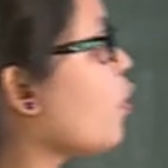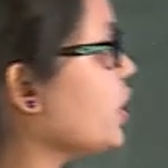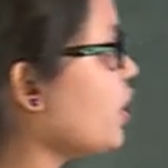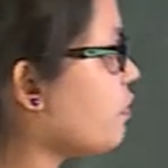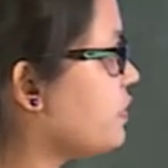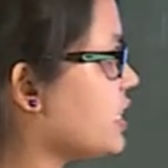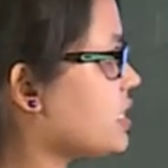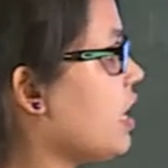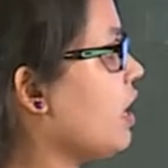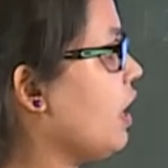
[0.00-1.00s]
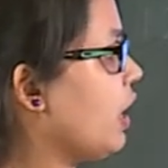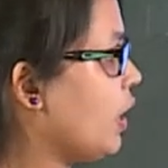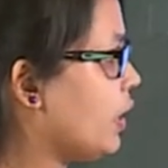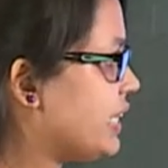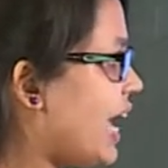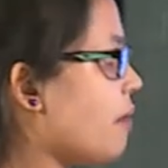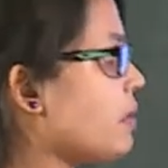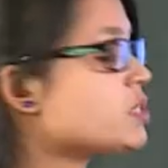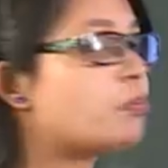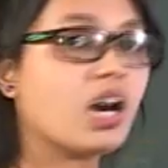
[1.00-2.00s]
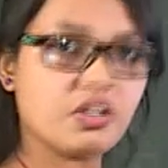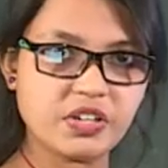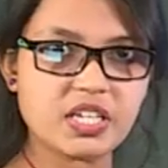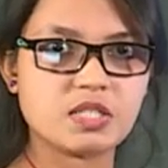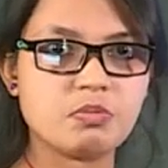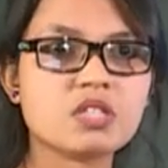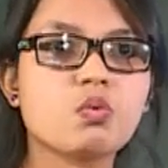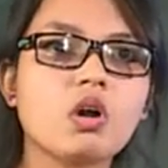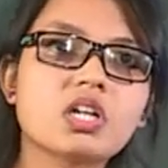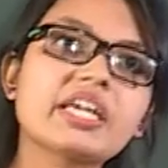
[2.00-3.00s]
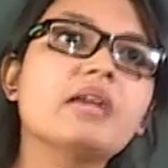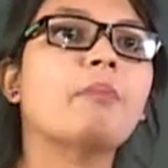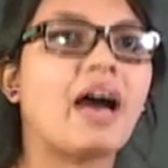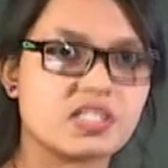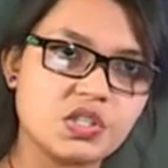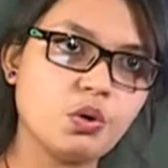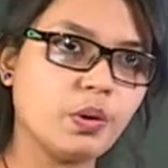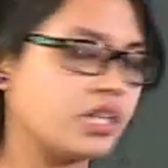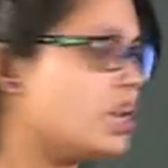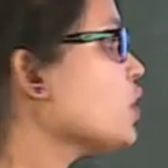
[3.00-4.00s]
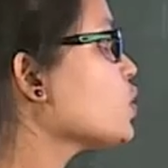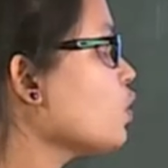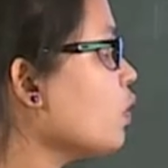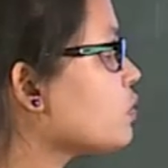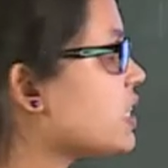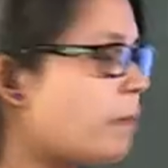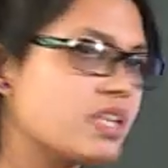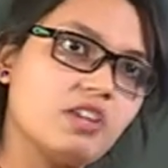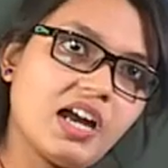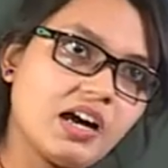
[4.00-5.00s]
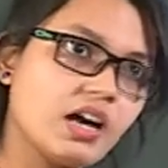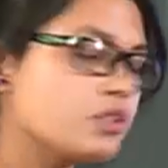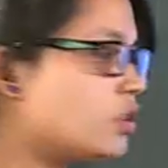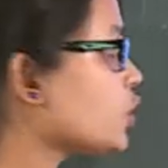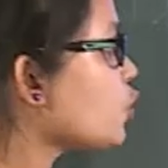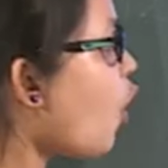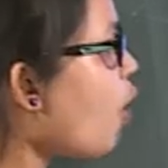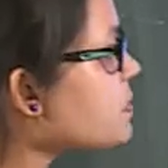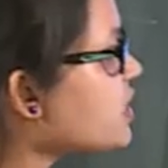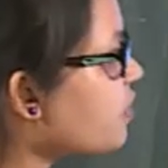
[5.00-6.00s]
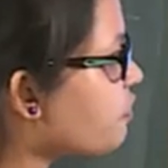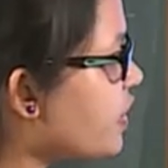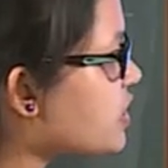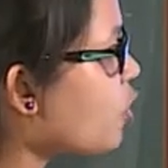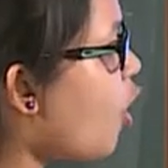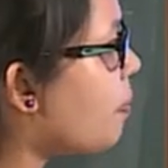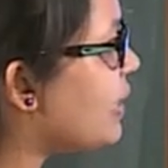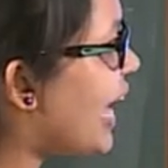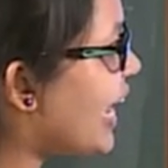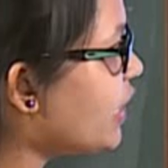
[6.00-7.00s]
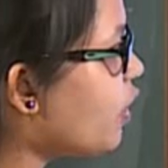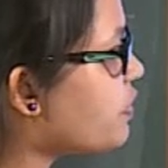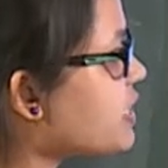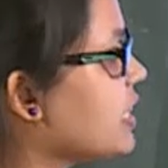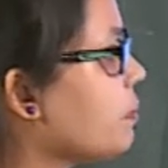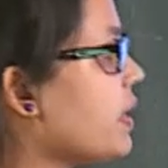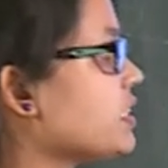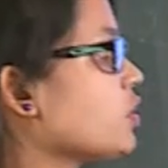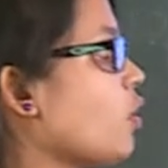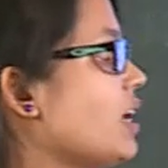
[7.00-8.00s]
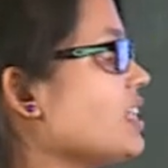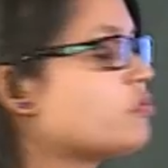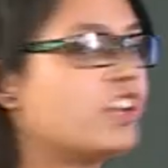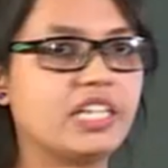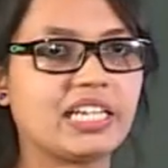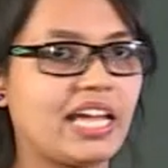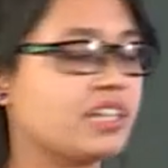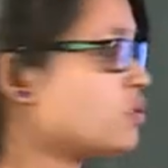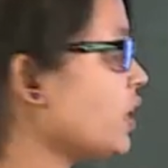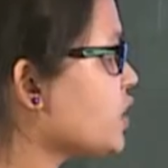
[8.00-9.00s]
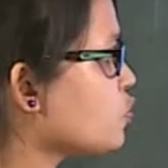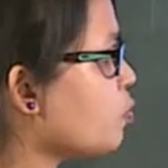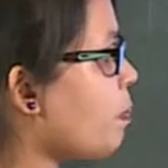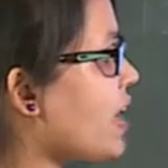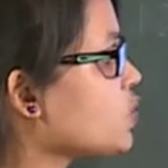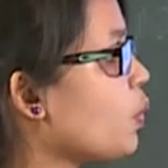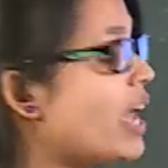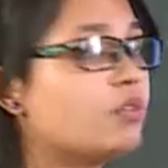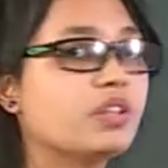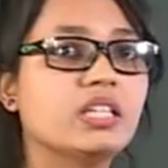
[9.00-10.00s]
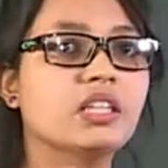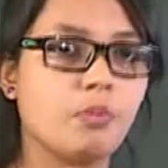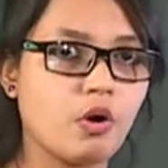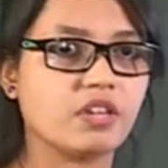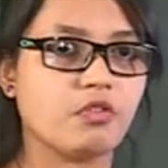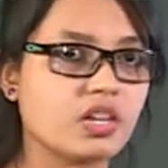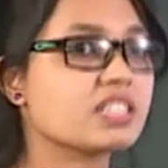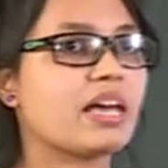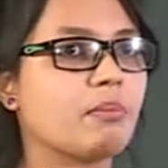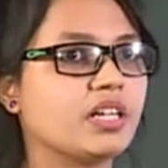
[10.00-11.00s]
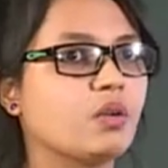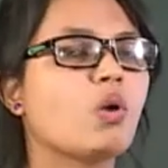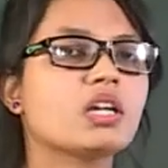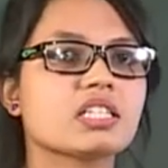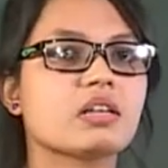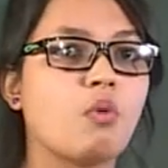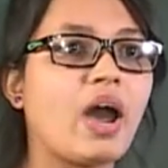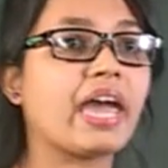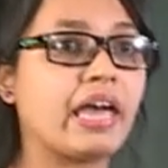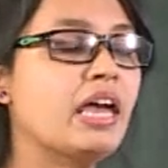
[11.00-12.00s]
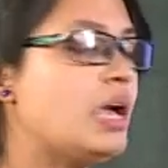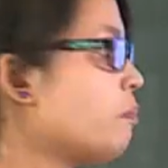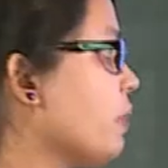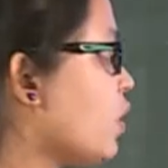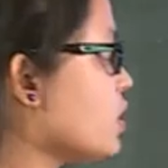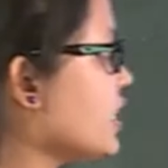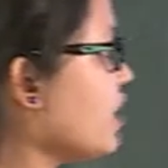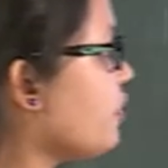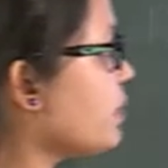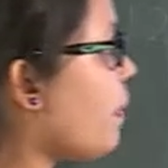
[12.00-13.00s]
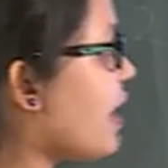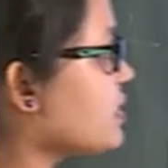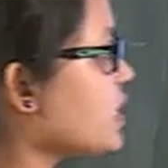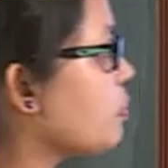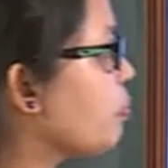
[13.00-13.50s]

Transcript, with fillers: body of this dam is pervious, means water can pass through it. So seepage will occur. So the top surface, top line of the seepage is called as phreatic line. So it should pass well within the body for its stability. What does, why? Because if it passes